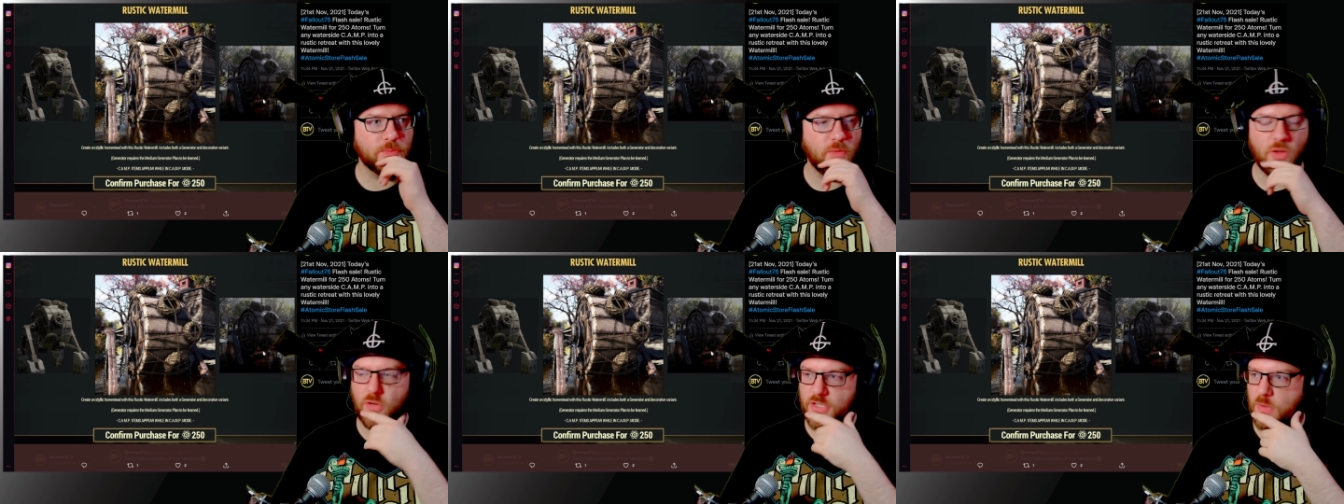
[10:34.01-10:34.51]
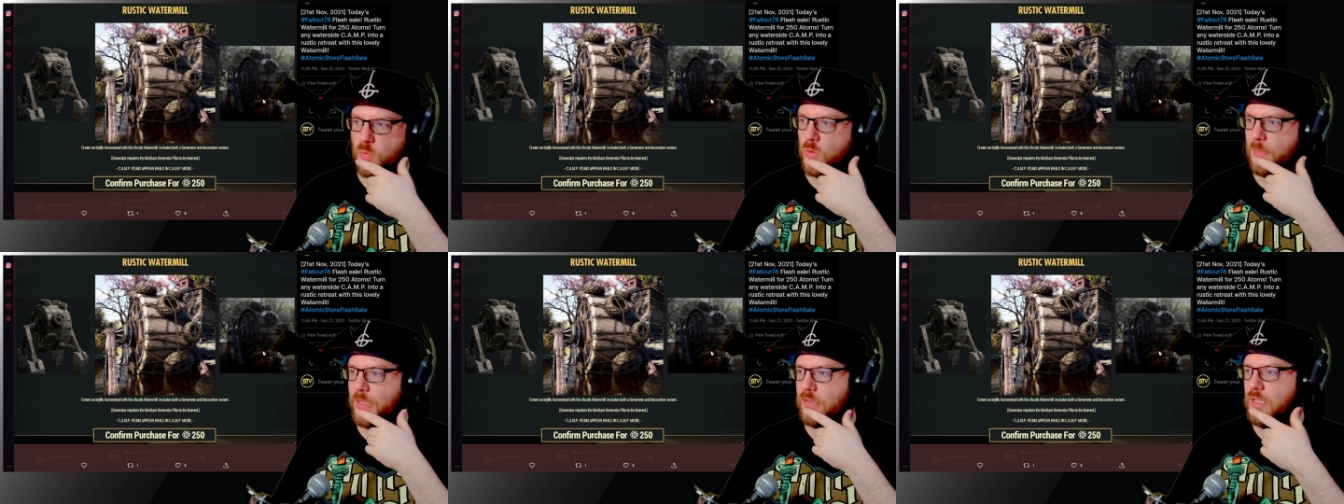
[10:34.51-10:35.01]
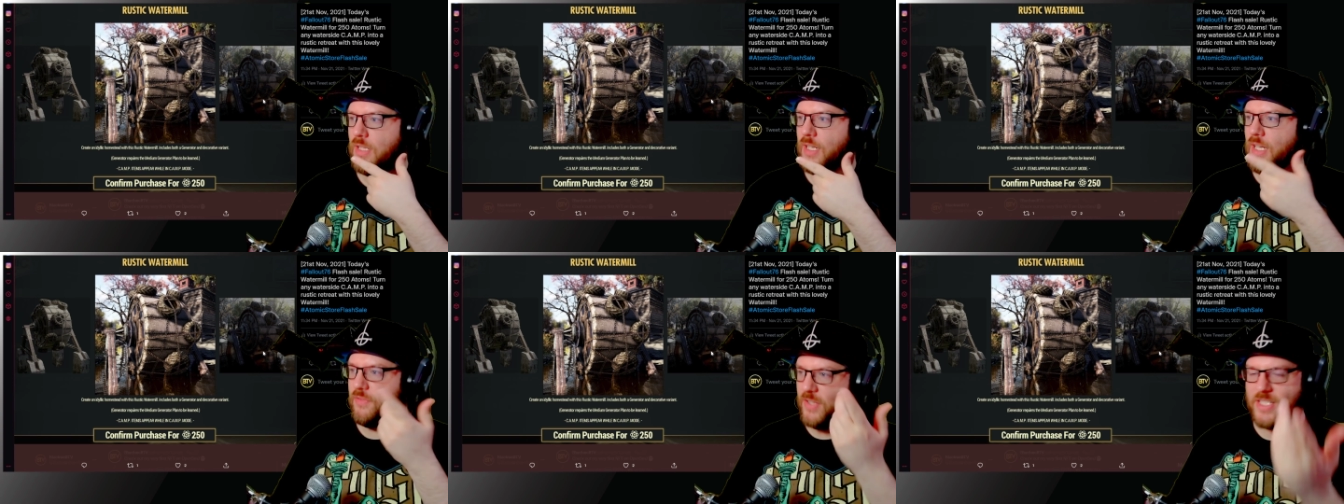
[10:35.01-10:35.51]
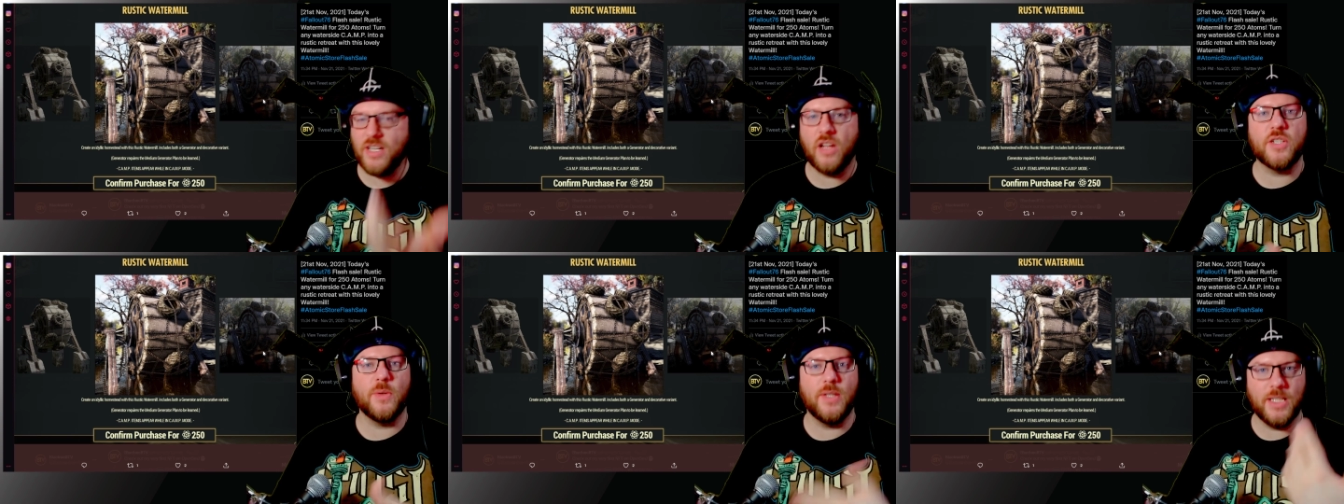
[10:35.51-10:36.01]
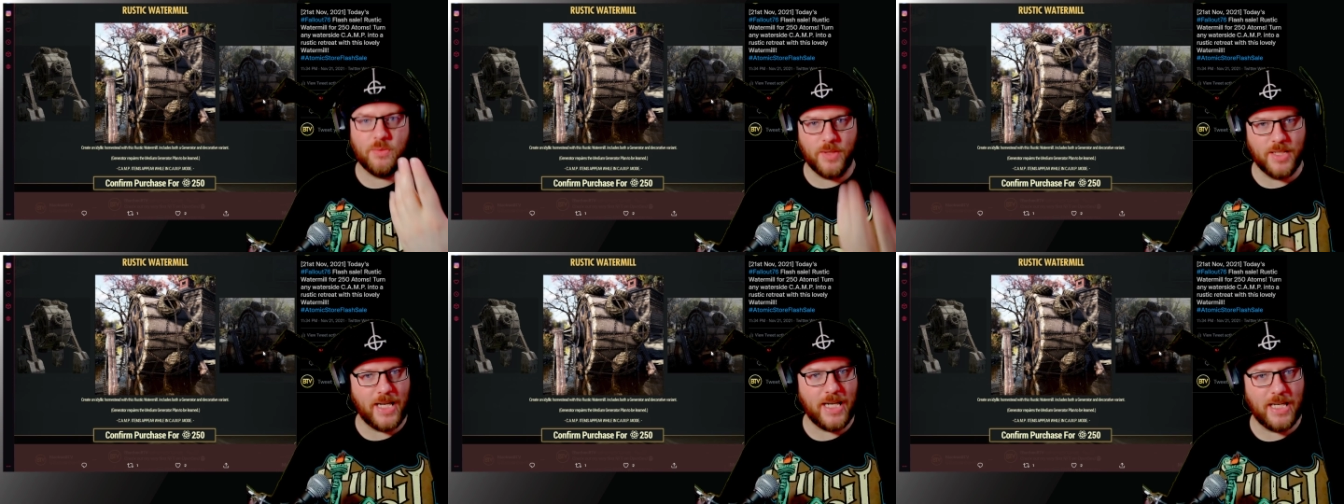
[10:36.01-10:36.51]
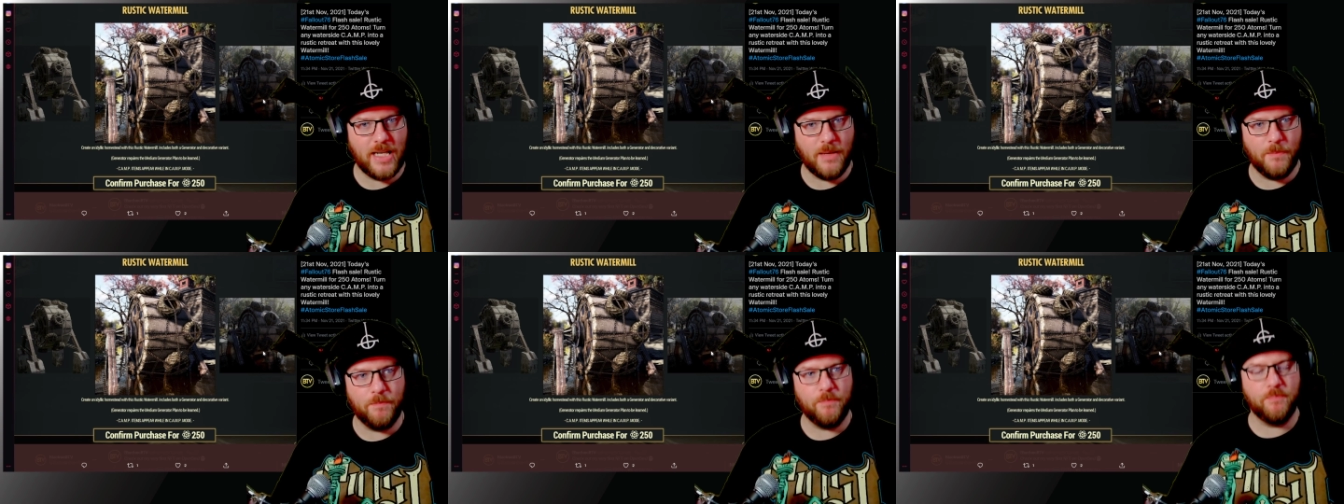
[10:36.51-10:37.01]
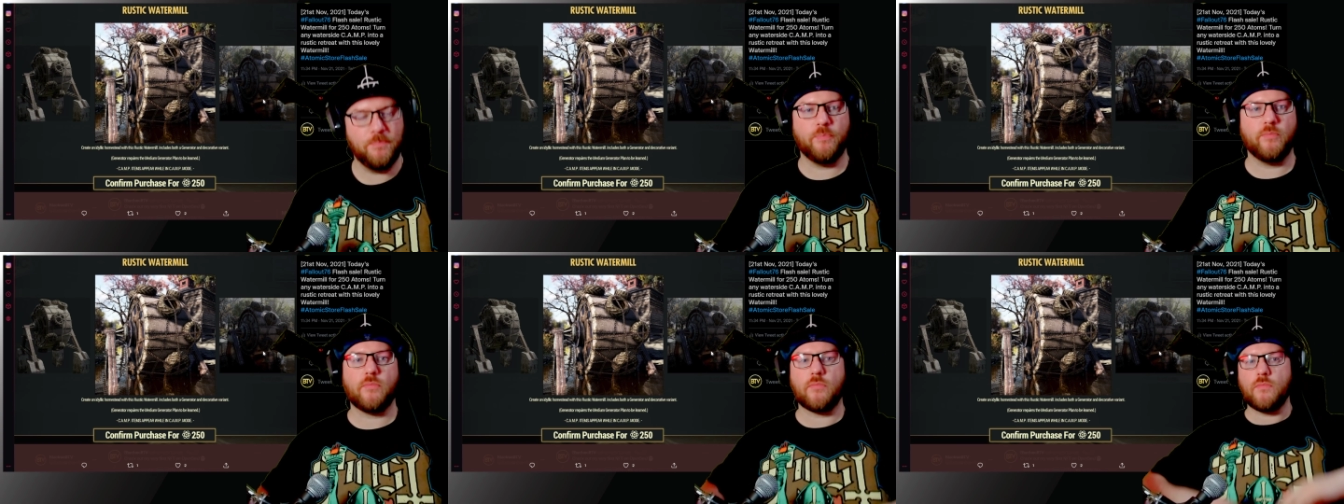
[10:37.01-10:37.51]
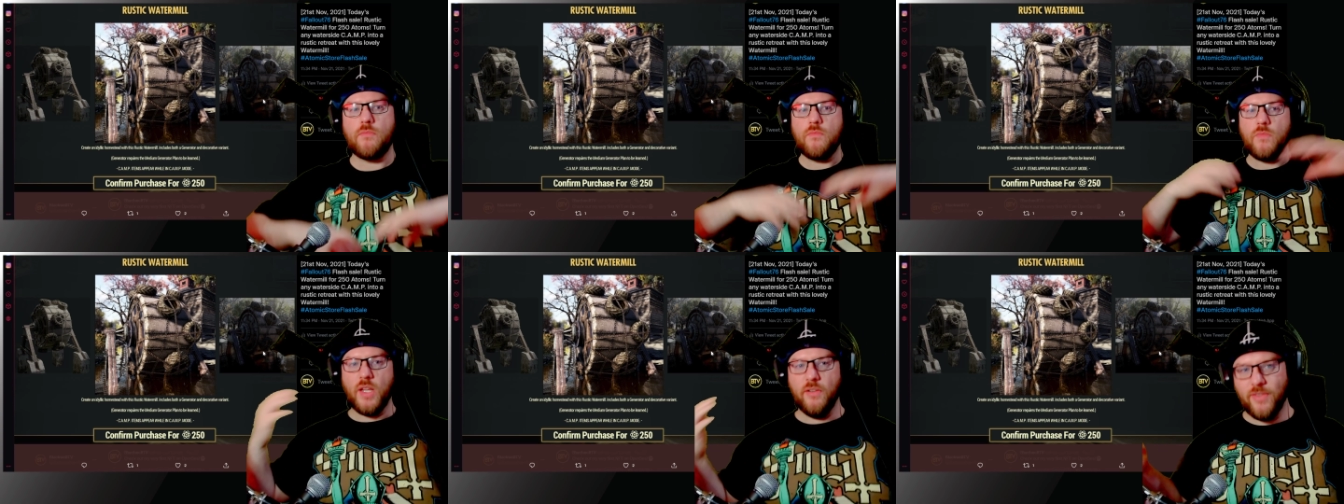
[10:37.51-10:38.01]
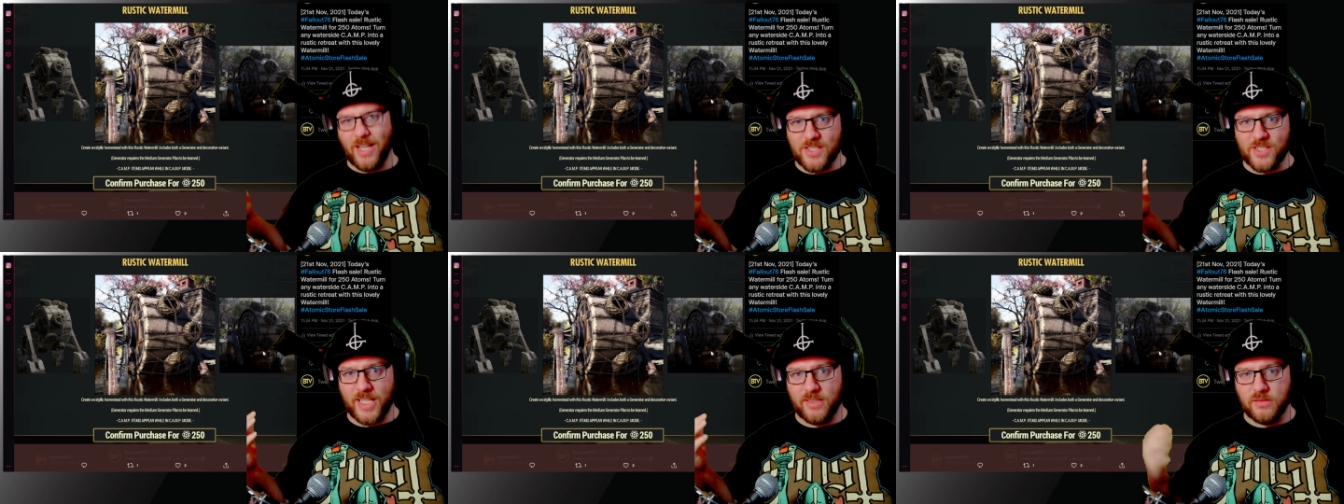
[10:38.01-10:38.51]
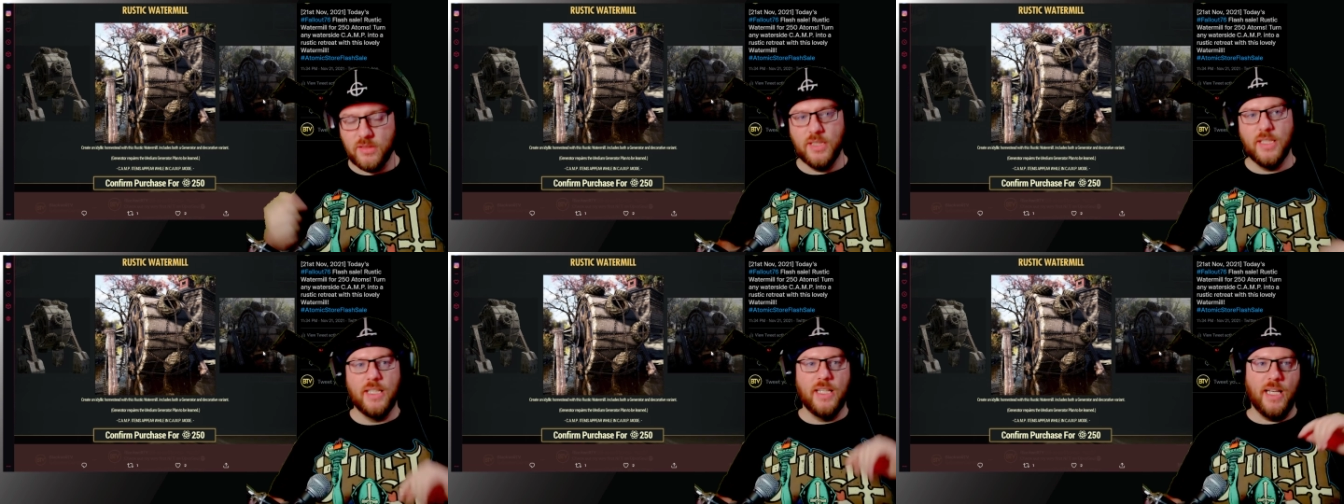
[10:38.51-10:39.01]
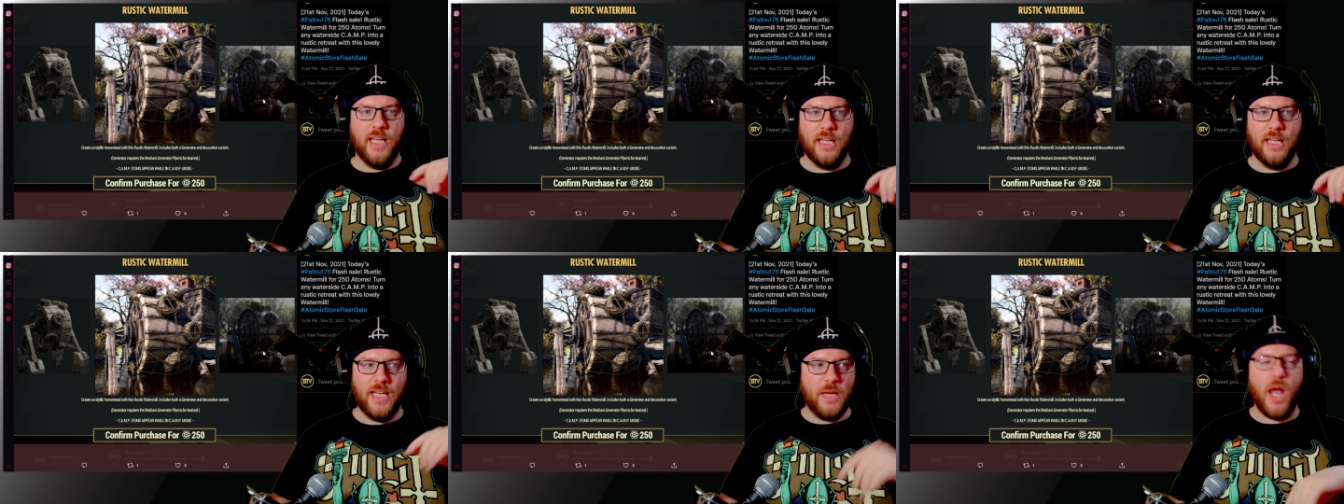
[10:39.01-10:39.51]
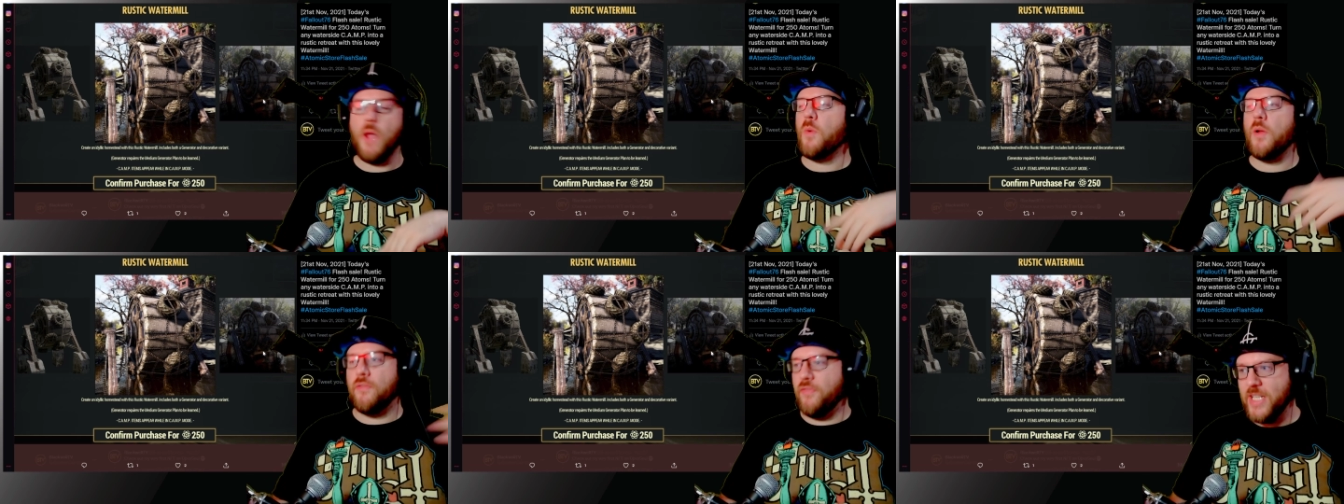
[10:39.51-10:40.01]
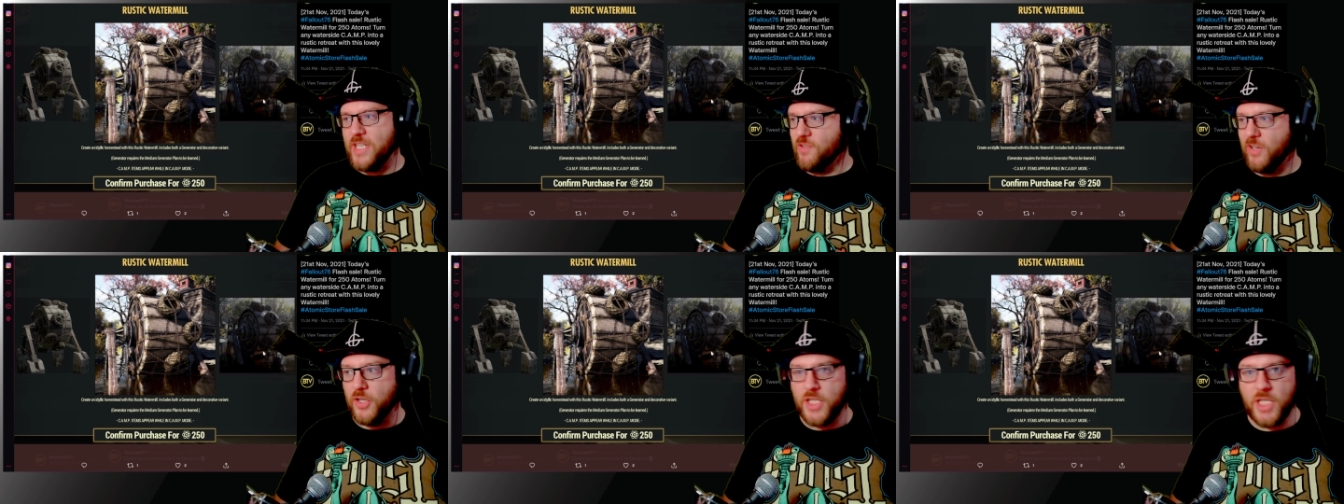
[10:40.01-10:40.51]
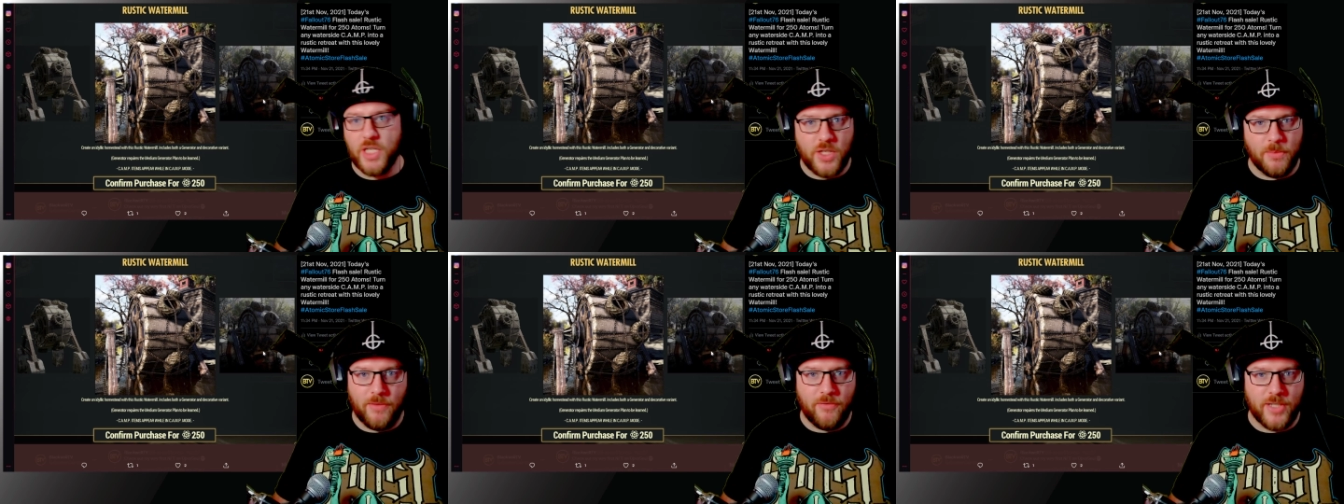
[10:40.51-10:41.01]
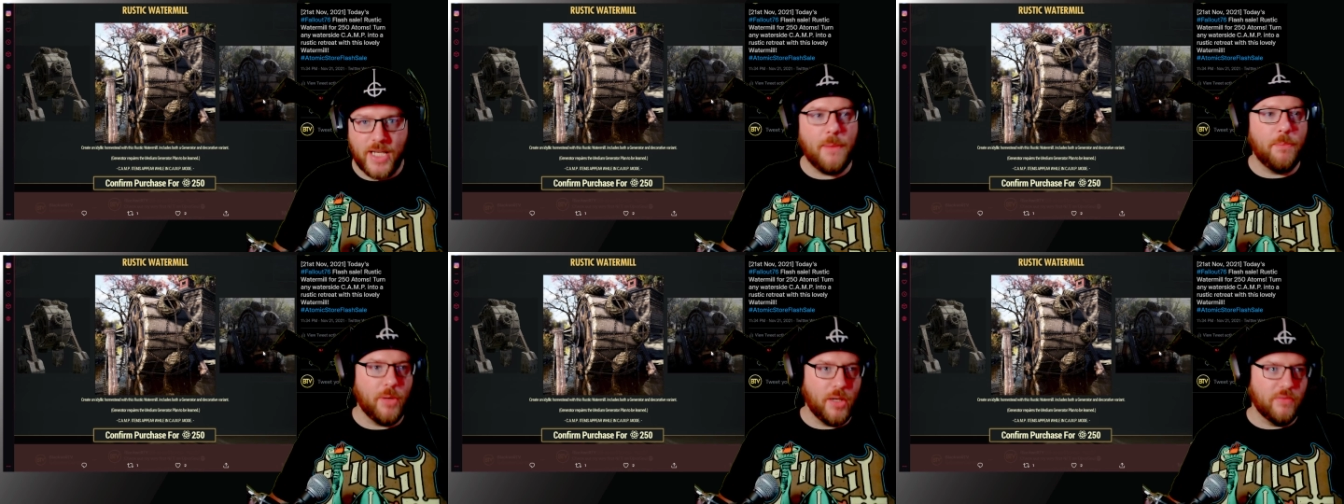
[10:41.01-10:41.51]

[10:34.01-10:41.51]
The rustic watermill. If I start doing this with a daily flash sale, I won't feature it on YouTube every day, but I'll